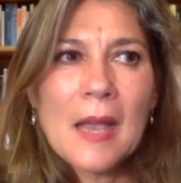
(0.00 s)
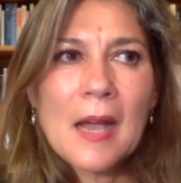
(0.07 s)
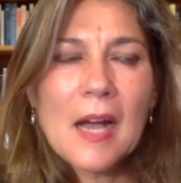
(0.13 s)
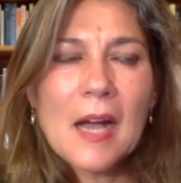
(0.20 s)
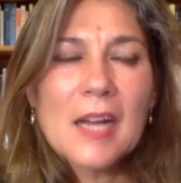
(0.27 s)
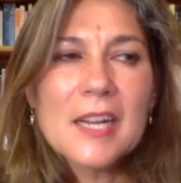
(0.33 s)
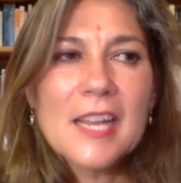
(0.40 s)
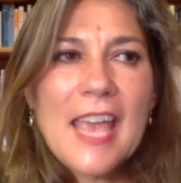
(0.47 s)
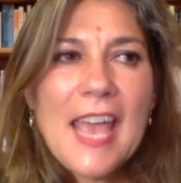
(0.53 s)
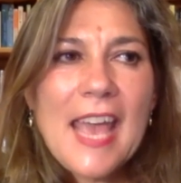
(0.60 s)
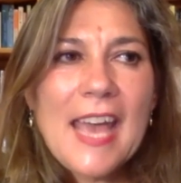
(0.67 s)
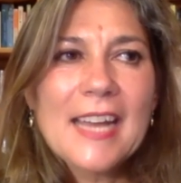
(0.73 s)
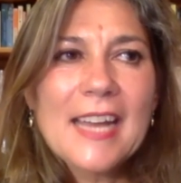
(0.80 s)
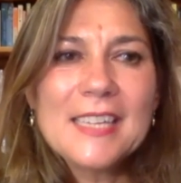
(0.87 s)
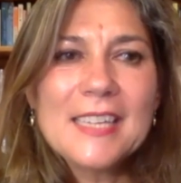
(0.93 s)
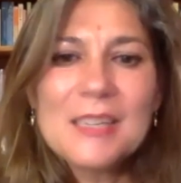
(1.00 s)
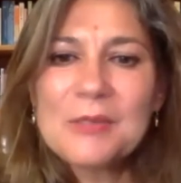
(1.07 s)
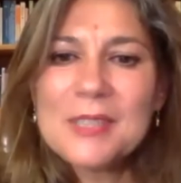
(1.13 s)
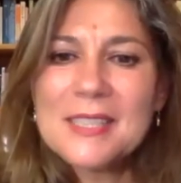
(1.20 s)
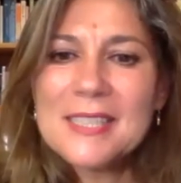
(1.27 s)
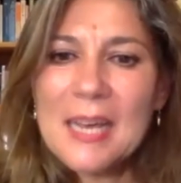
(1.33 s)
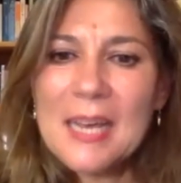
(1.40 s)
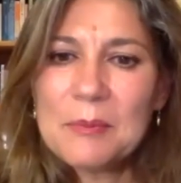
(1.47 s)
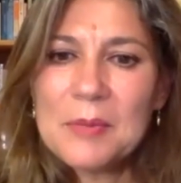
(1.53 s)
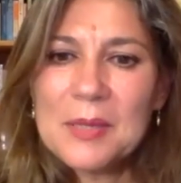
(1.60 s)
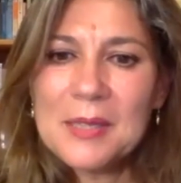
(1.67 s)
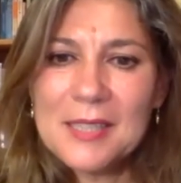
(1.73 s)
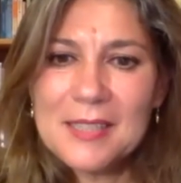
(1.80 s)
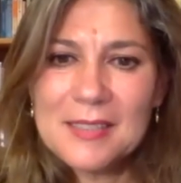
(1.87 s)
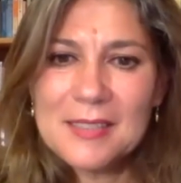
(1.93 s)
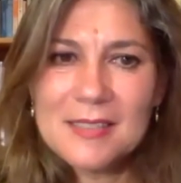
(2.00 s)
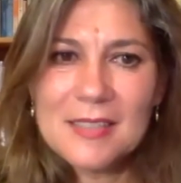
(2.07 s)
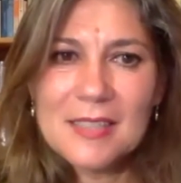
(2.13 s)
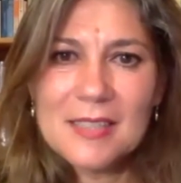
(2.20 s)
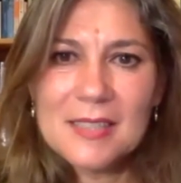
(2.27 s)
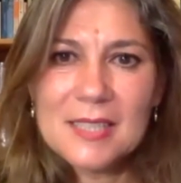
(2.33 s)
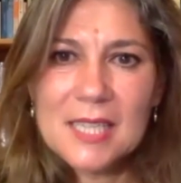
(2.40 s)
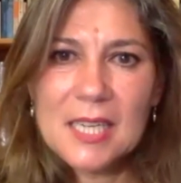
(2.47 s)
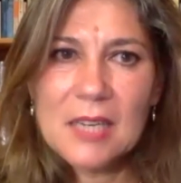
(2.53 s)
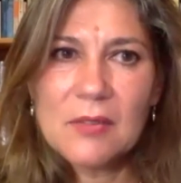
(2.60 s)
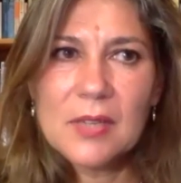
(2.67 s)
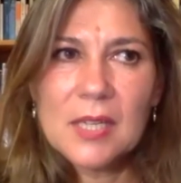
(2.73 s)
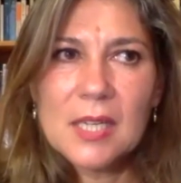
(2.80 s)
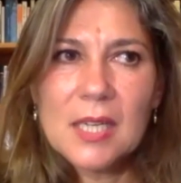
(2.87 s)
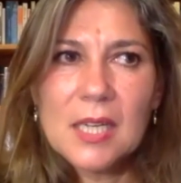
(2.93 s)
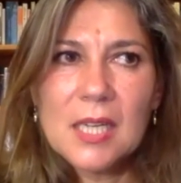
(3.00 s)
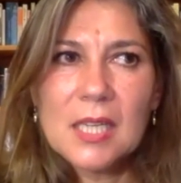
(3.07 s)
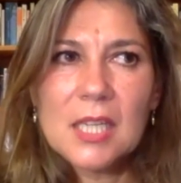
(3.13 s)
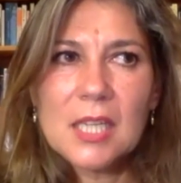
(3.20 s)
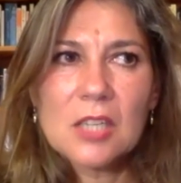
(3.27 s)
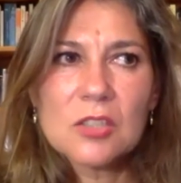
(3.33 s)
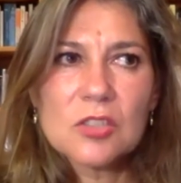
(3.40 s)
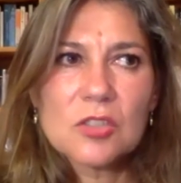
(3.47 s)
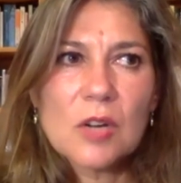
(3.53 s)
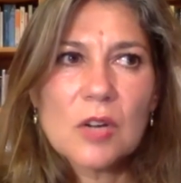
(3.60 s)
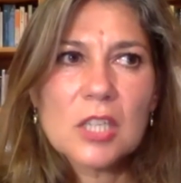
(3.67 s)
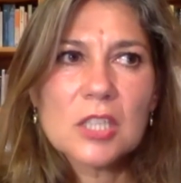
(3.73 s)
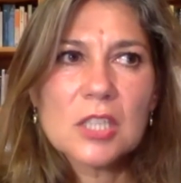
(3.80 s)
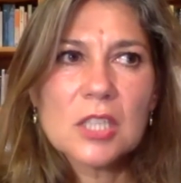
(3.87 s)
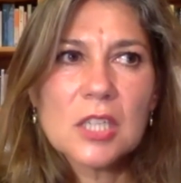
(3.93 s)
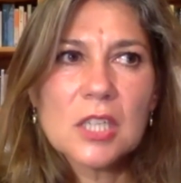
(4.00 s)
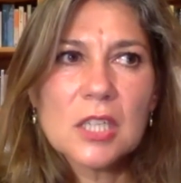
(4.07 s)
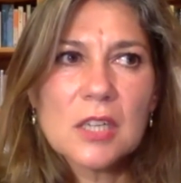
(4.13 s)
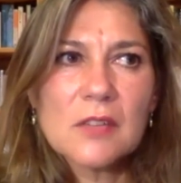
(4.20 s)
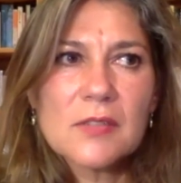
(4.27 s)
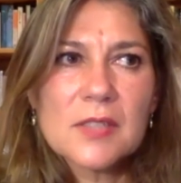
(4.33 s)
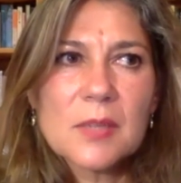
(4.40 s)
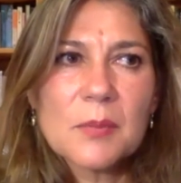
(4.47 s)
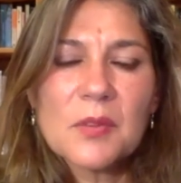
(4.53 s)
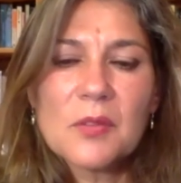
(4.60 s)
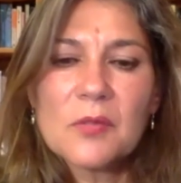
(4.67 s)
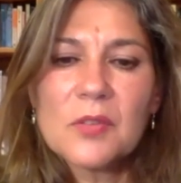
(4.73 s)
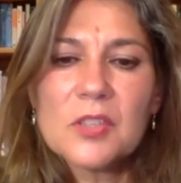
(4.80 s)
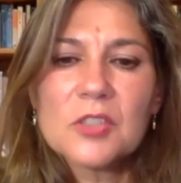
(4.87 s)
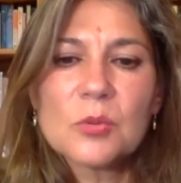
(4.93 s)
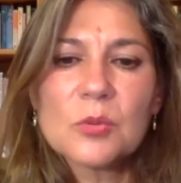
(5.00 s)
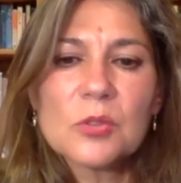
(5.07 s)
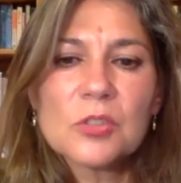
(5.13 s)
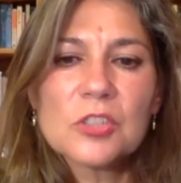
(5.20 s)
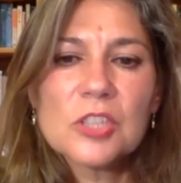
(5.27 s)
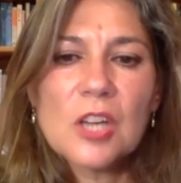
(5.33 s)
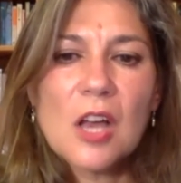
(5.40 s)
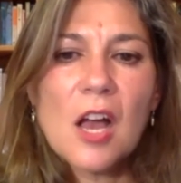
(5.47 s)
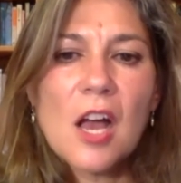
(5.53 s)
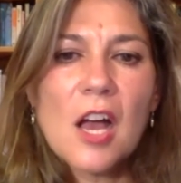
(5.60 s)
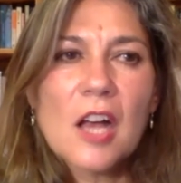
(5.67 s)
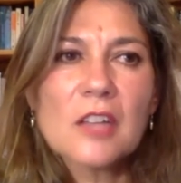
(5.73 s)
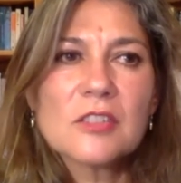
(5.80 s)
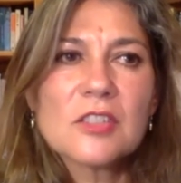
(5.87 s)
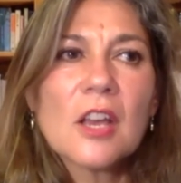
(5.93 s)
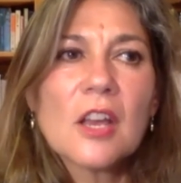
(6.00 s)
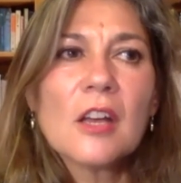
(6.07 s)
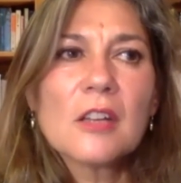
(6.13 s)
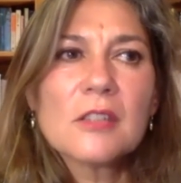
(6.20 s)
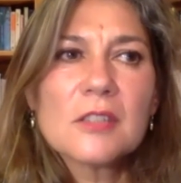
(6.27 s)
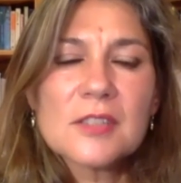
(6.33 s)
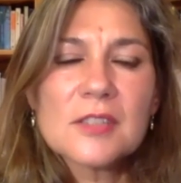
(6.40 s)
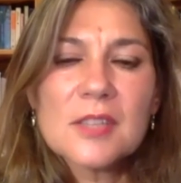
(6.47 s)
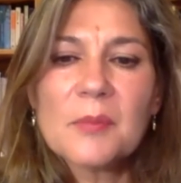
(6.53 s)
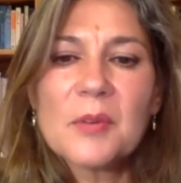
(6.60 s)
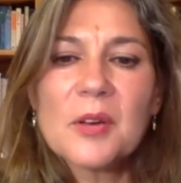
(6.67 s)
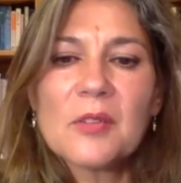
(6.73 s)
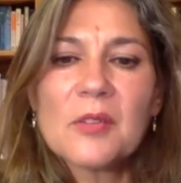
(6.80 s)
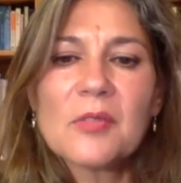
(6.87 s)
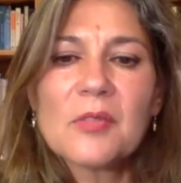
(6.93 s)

uncanny resemblances, even in the construction of some of the visual shots, to some of